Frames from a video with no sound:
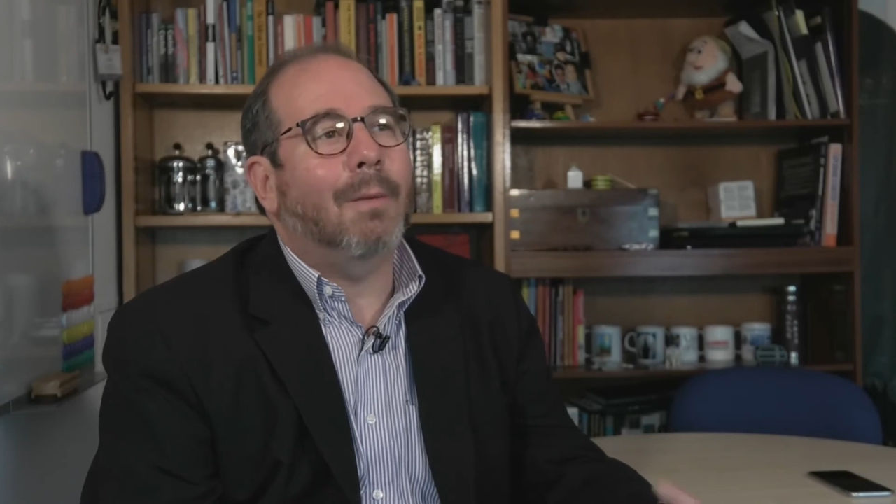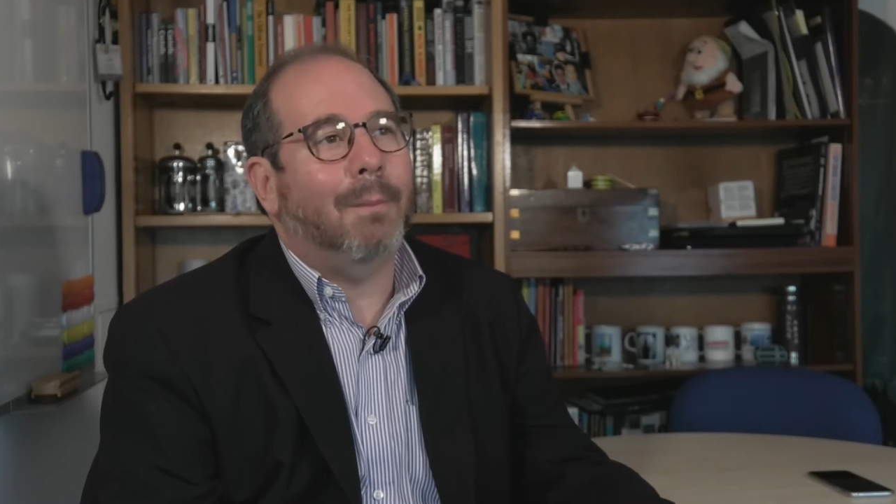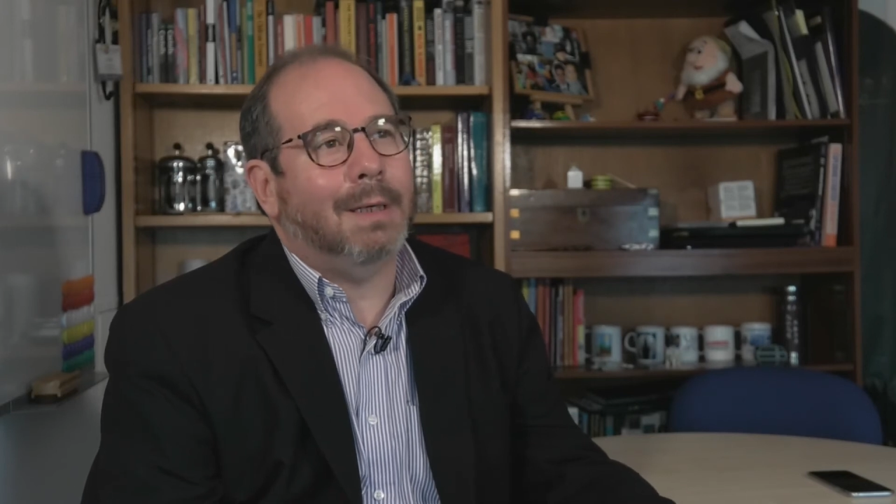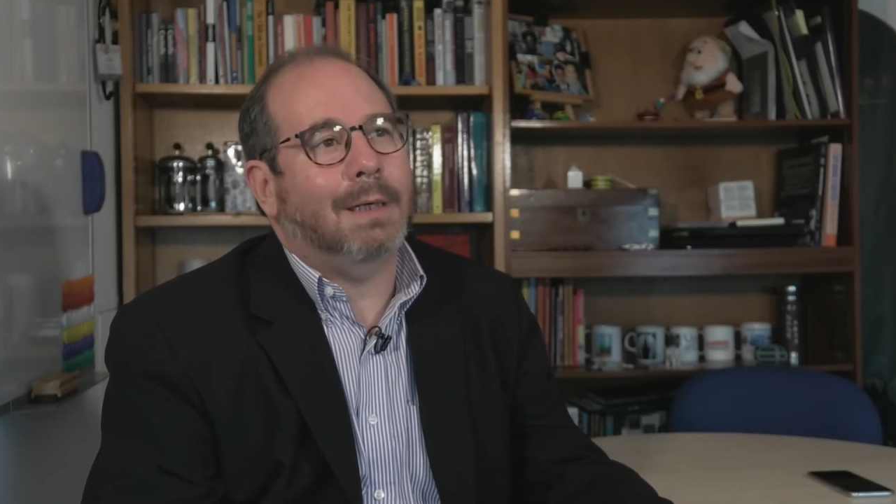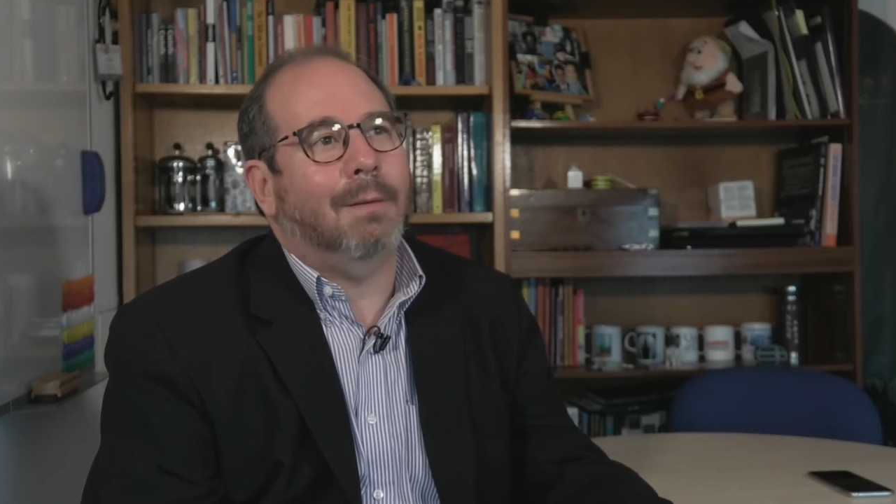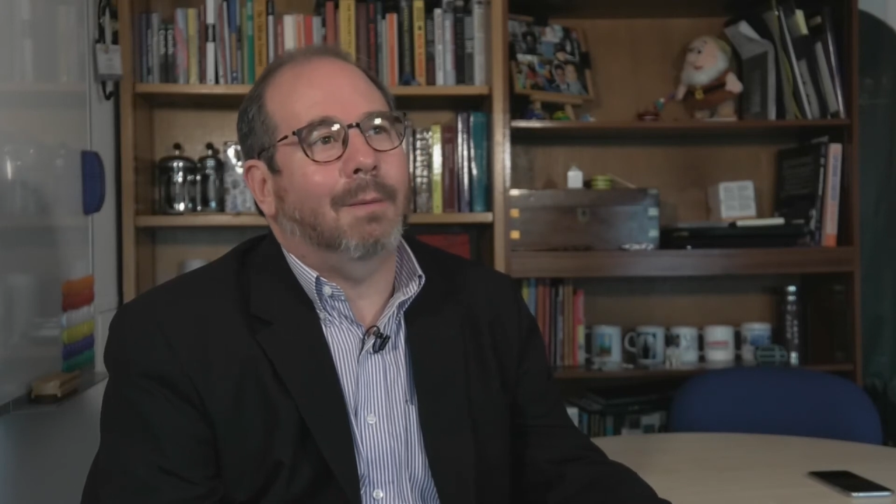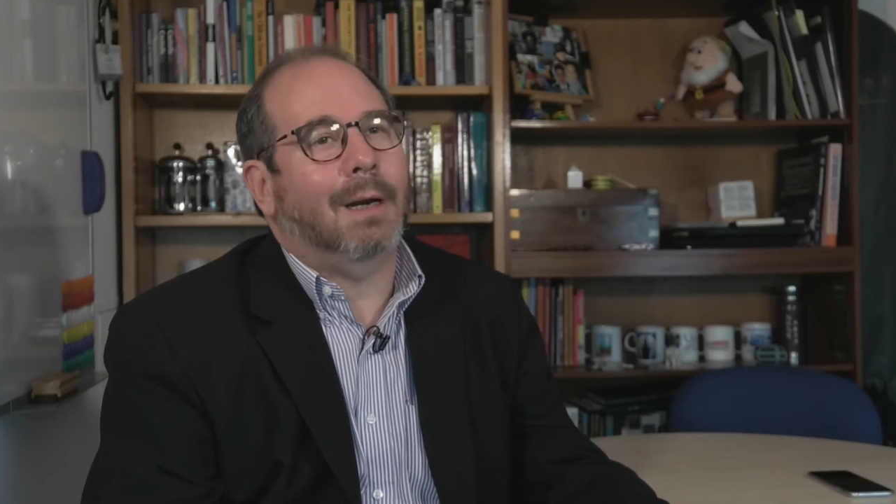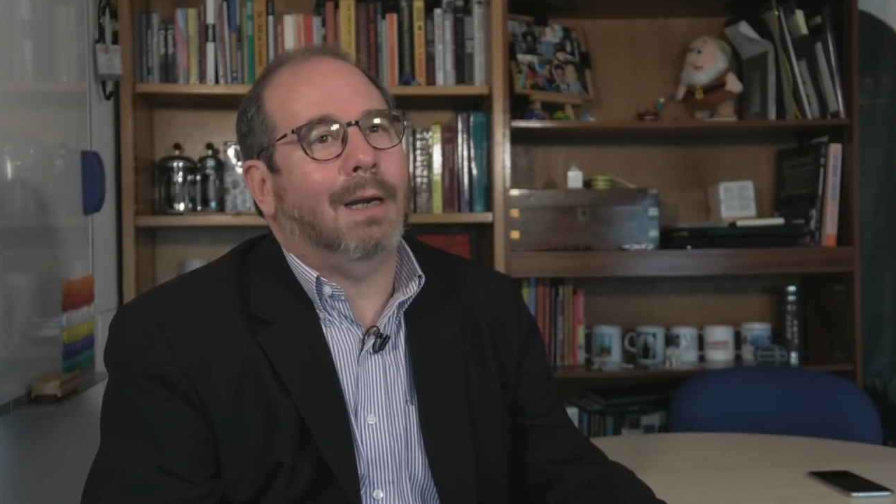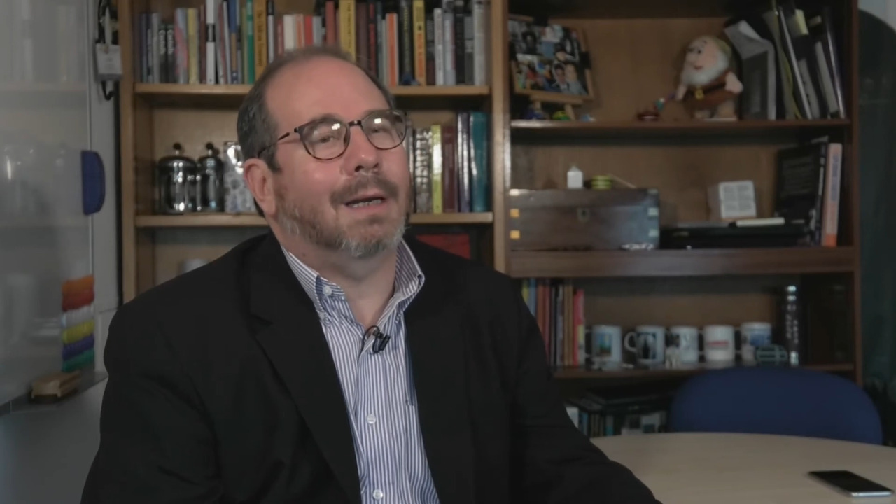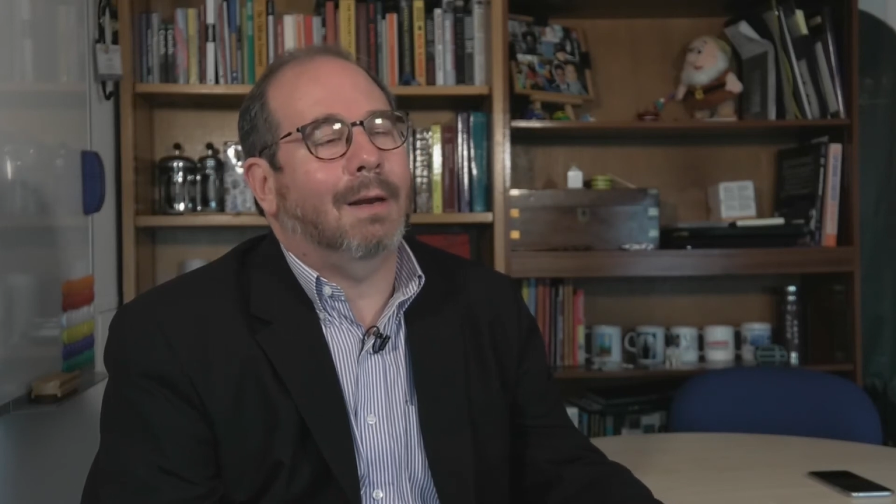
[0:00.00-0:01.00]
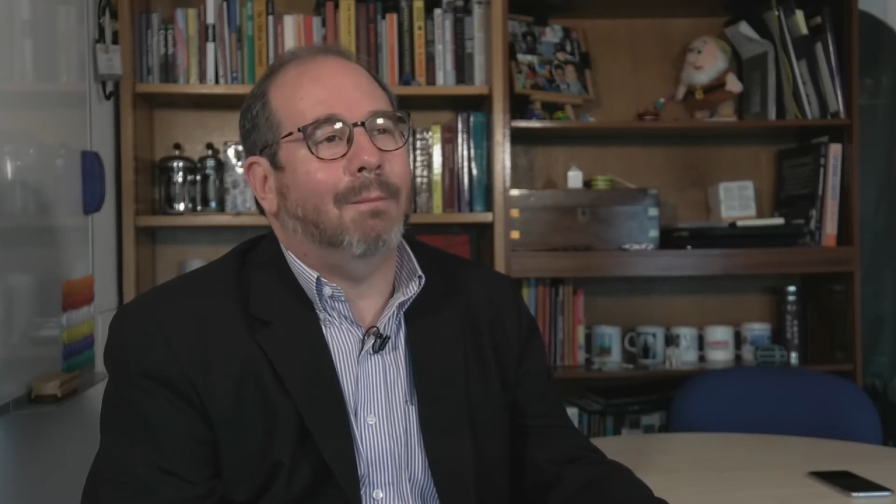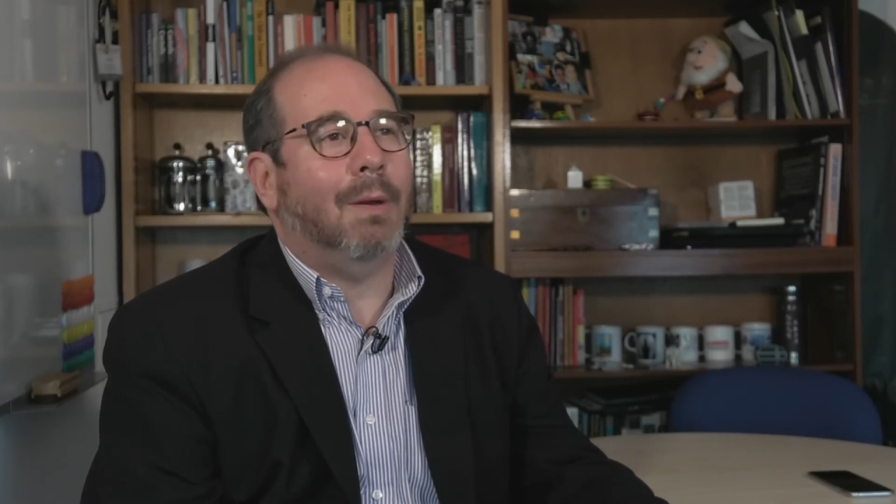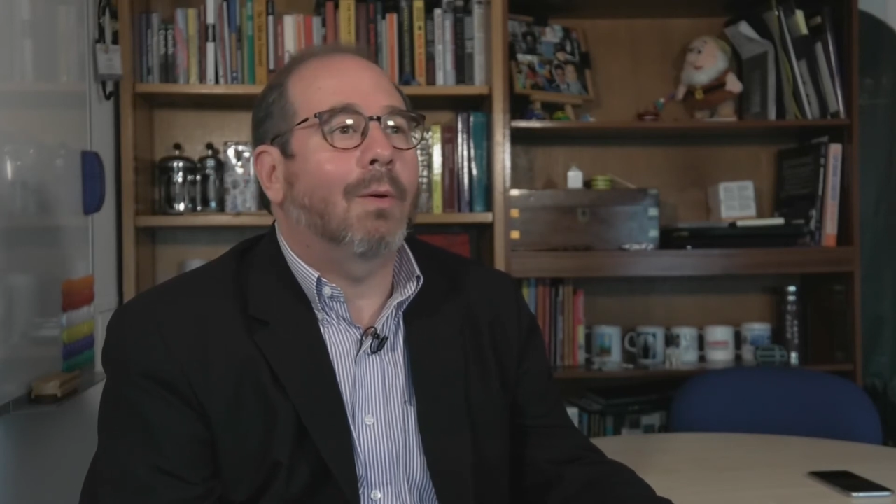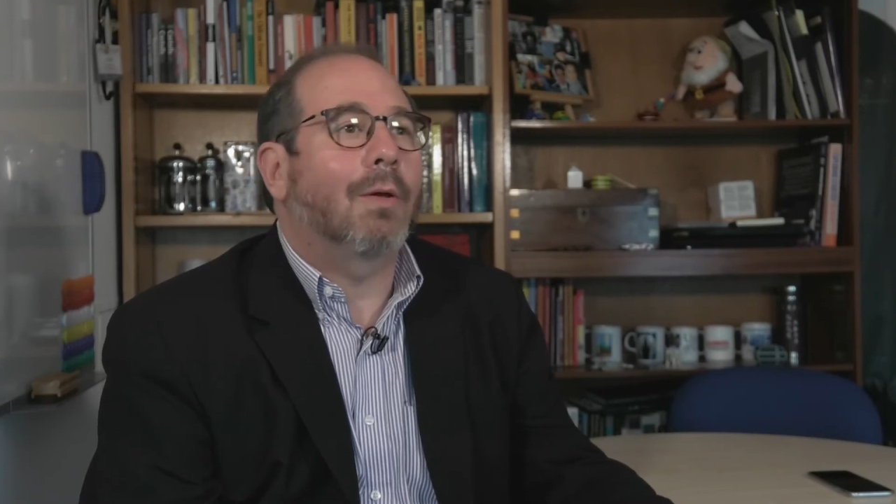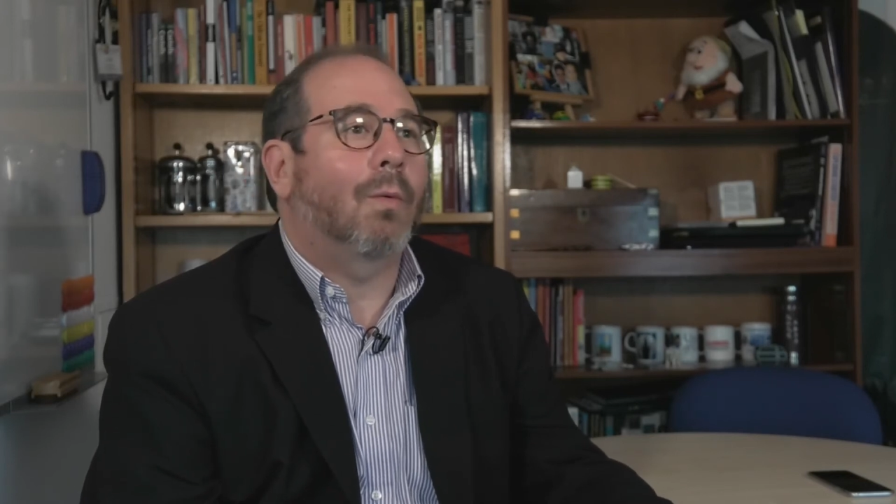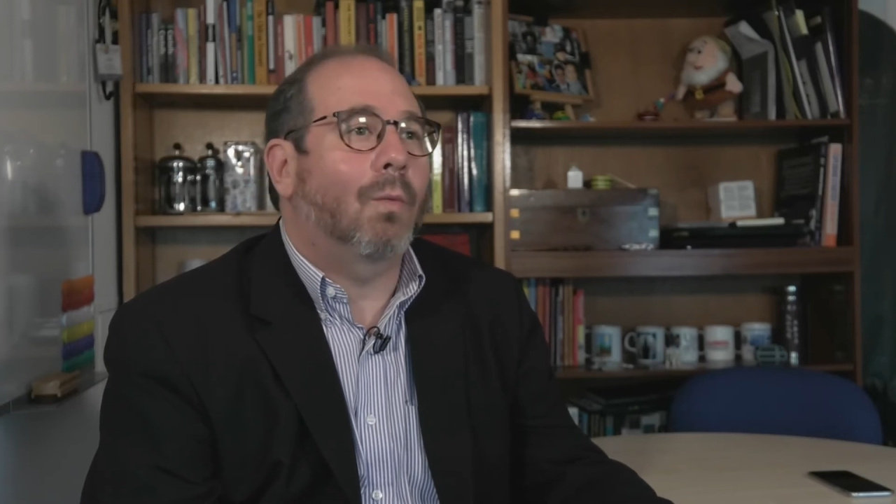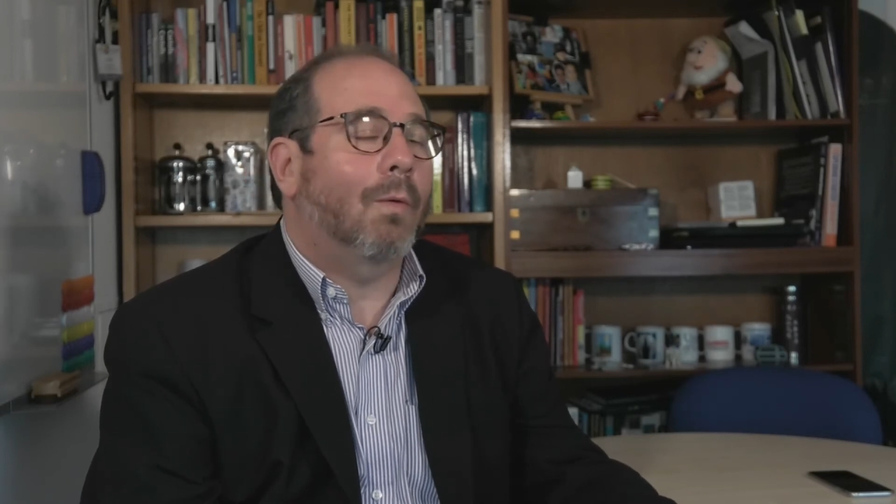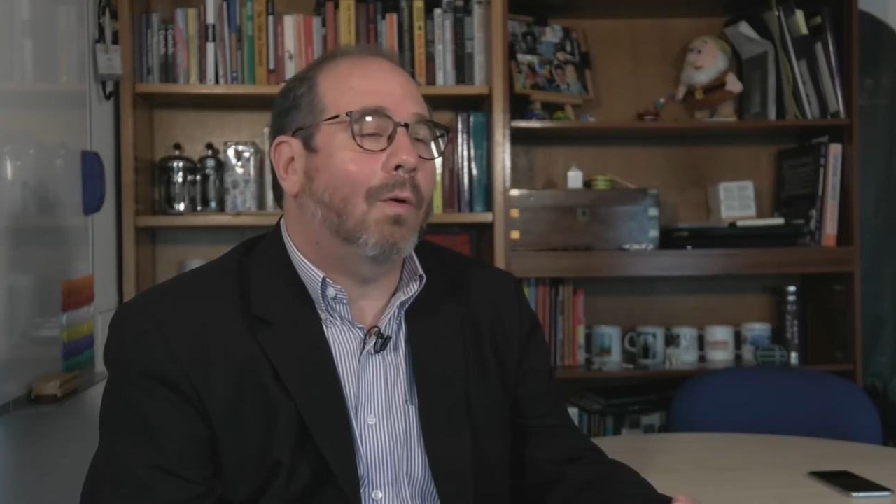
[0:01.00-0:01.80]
competitive market and be one of the